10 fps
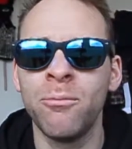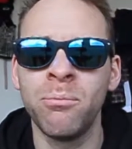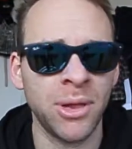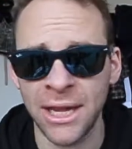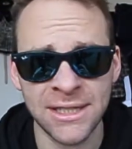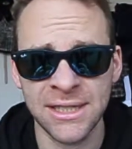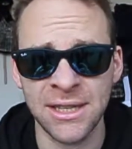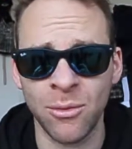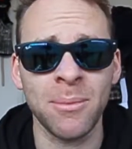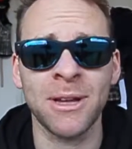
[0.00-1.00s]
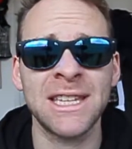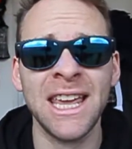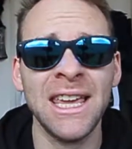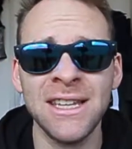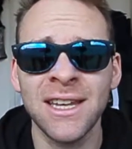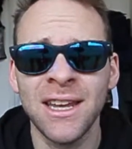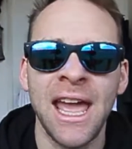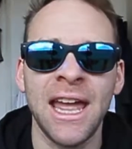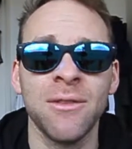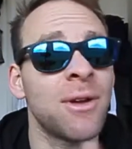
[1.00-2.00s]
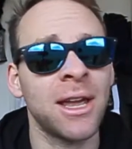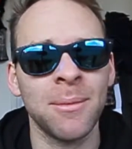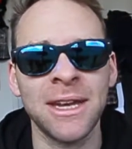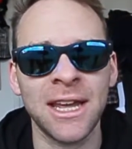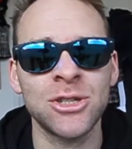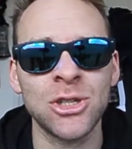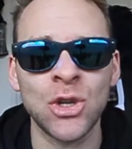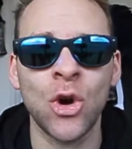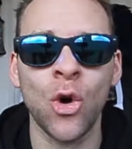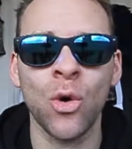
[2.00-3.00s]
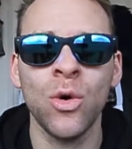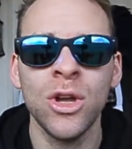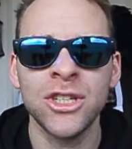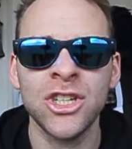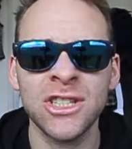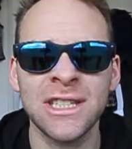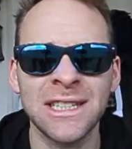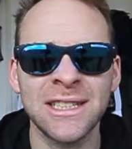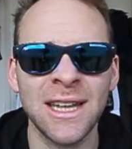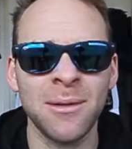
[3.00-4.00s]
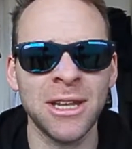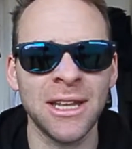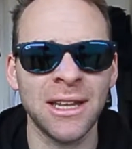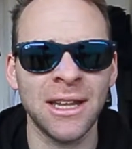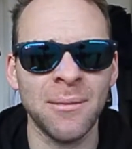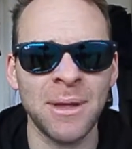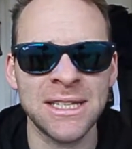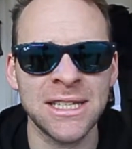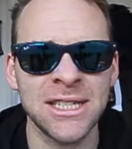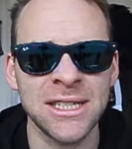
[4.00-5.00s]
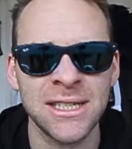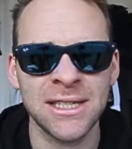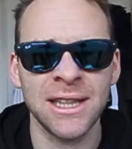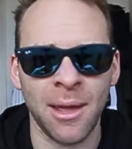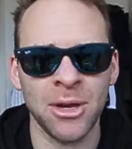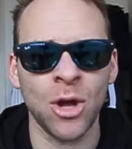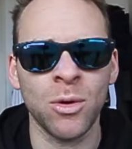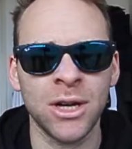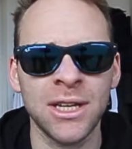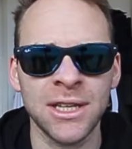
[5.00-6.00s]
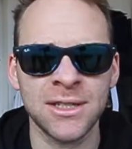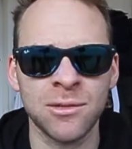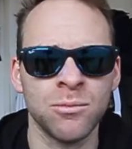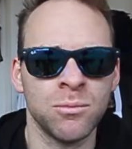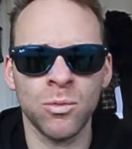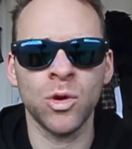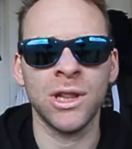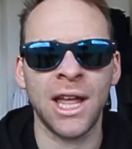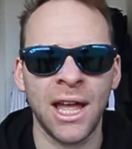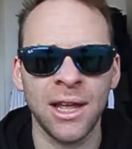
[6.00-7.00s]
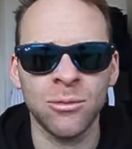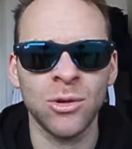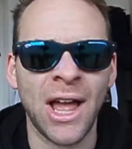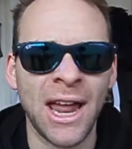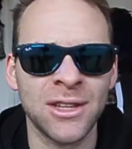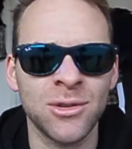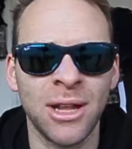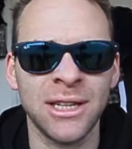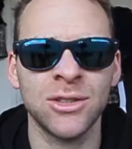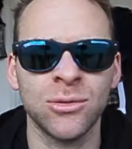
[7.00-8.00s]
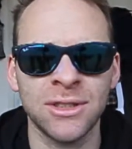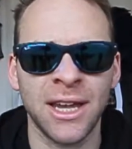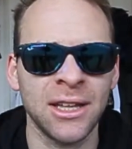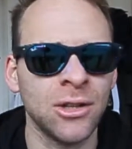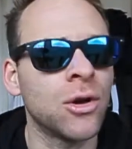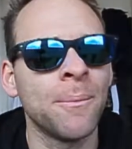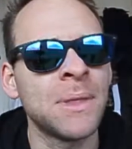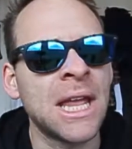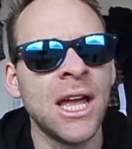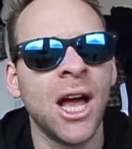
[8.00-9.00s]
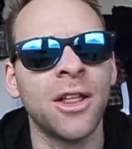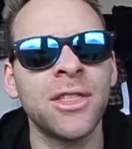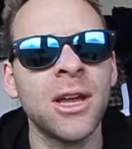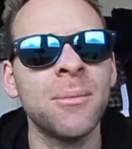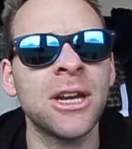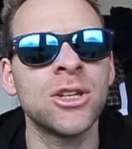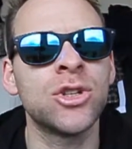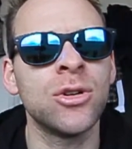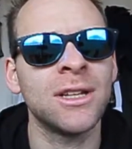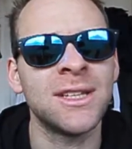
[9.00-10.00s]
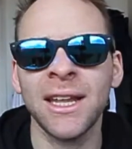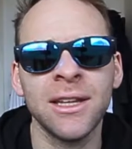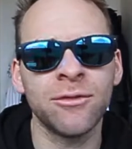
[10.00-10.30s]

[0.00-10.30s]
places that we must eat, any recommendations at all, just send me a message and just let me know what it is, and we'll add it to our list or take a look. I think I'm going to shoot a daily